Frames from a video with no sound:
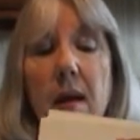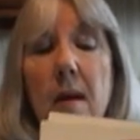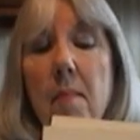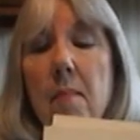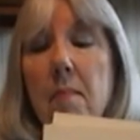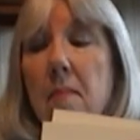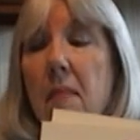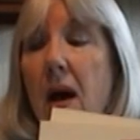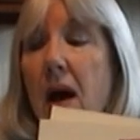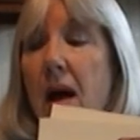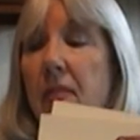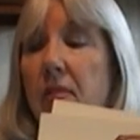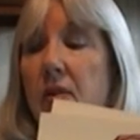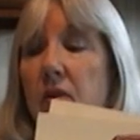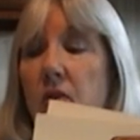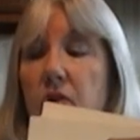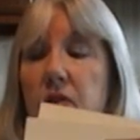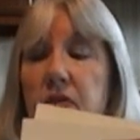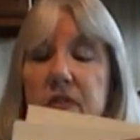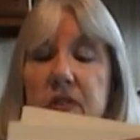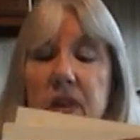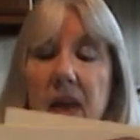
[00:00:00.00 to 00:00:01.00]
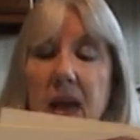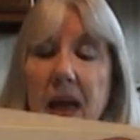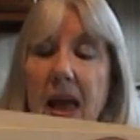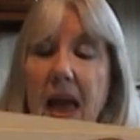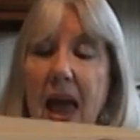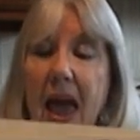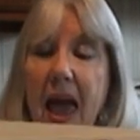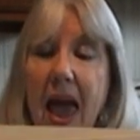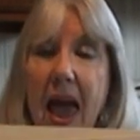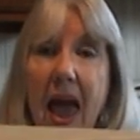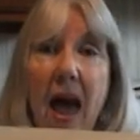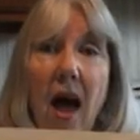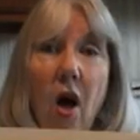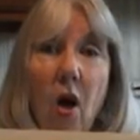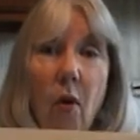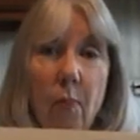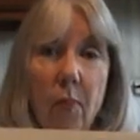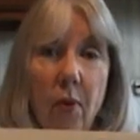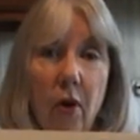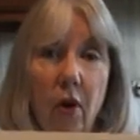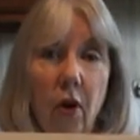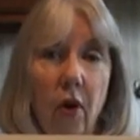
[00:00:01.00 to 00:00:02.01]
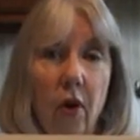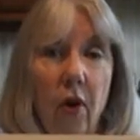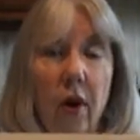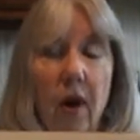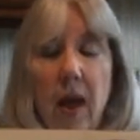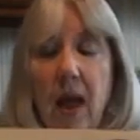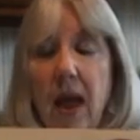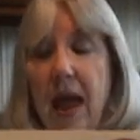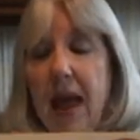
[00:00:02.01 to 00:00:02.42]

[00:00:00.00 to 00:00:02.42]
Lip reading: Mother's Helper,